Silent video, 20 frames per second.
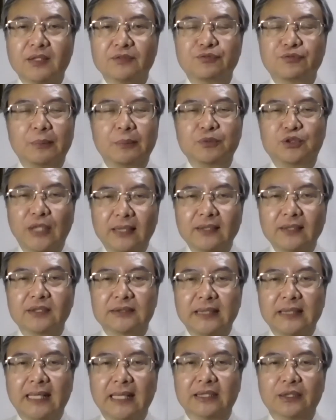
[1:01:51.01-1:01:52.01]
From China
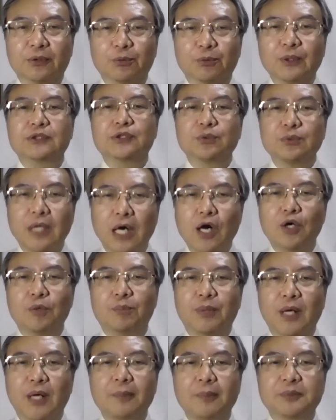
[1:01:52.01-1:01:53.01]
side, we do
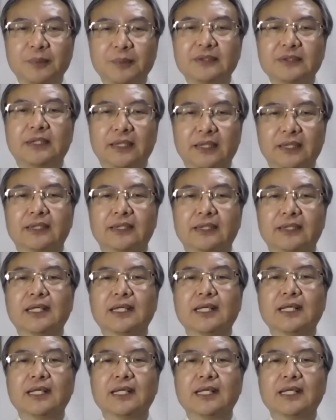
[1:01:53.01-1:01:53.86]
hope optimistically